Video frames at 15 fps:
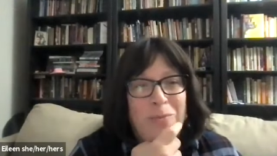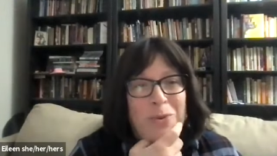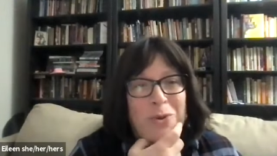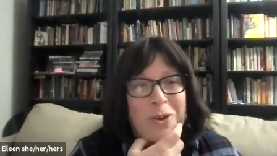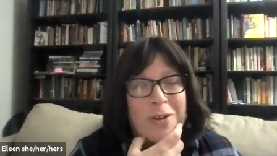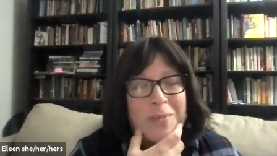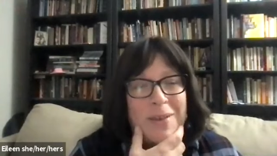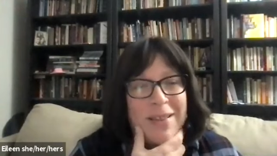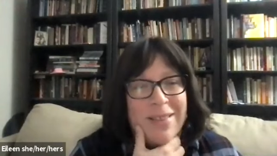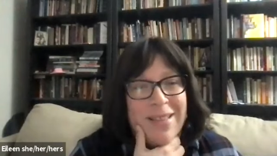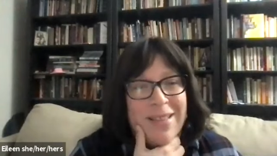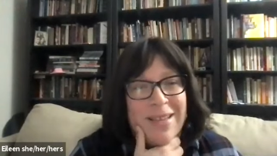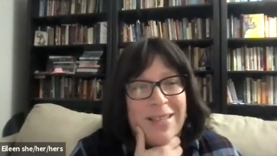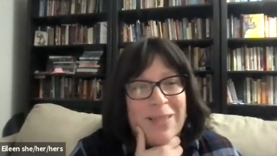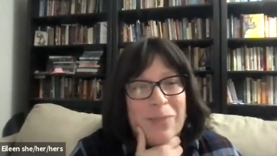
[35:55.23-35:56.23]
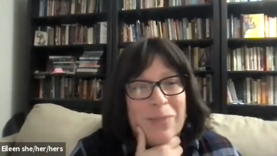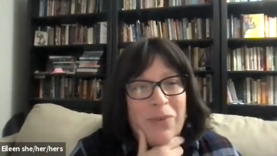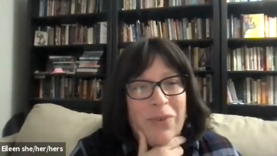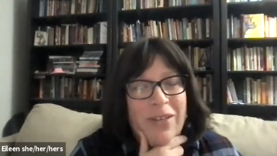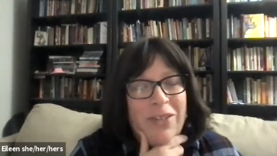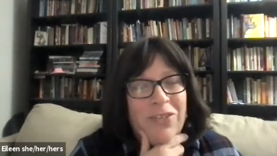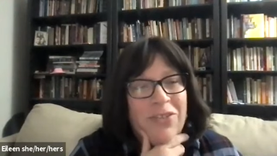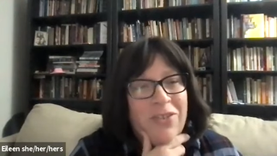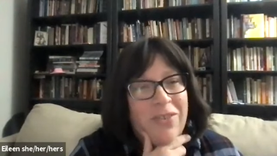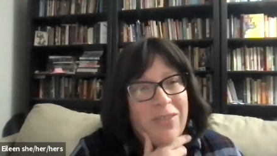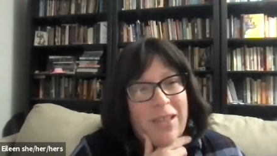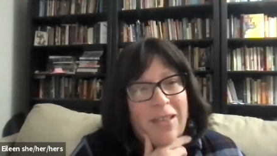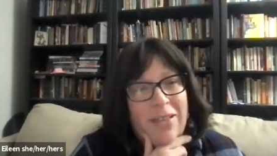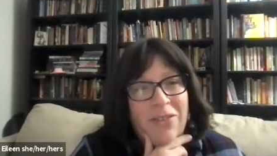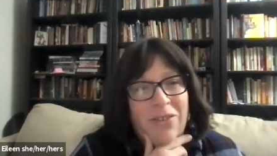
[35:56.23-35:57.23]
more about that inspiration or
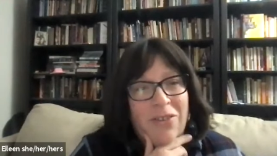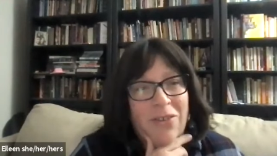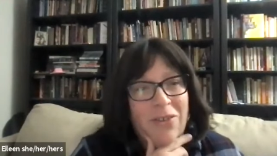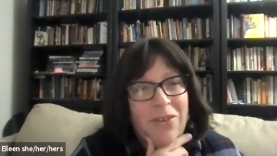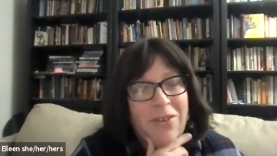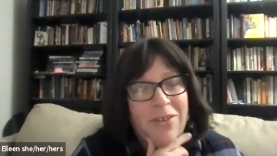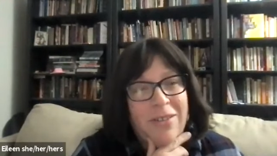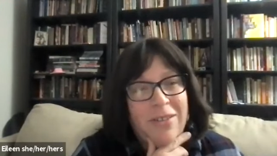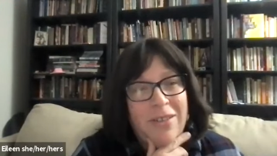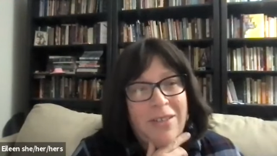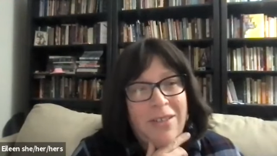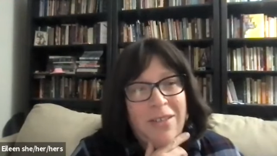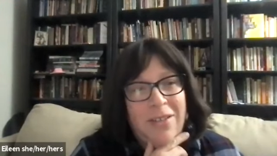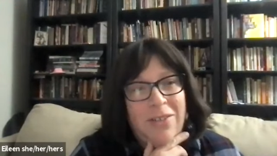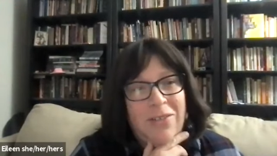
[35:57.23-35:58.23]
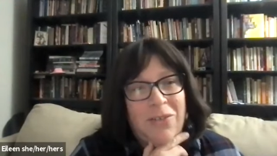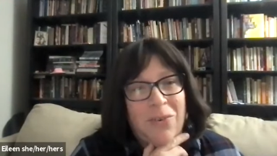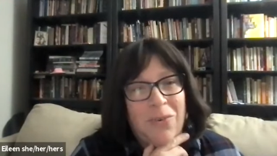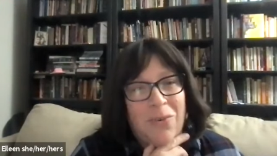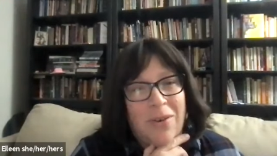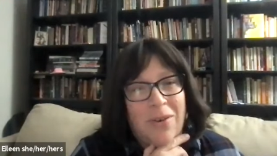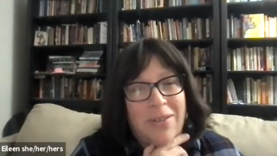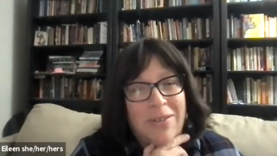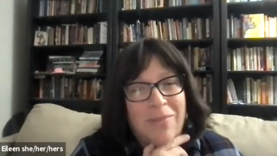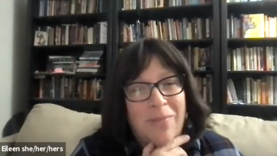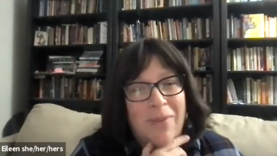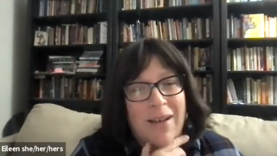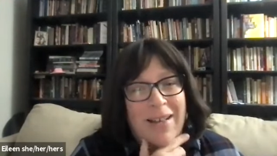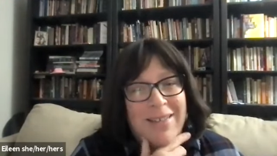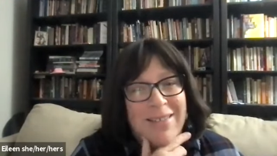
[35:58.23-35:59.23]
that turn towards
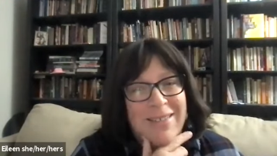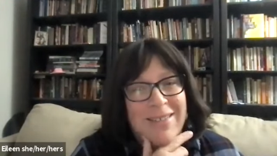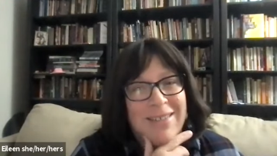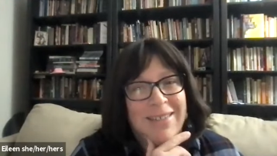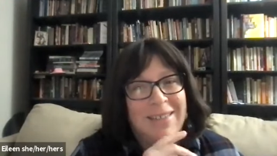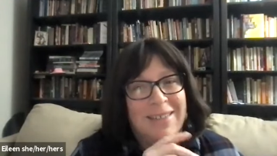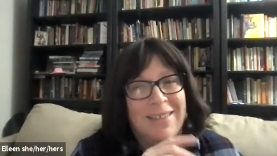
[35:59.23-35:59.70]
Paz.